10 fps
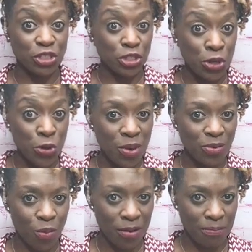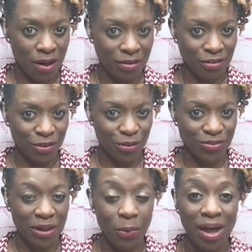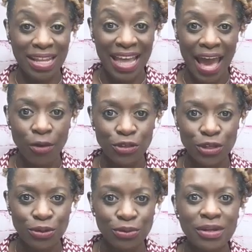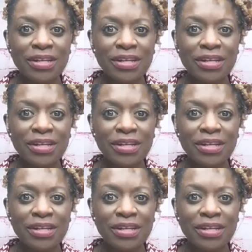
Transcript: 2-in-1 product, girl, that will allow you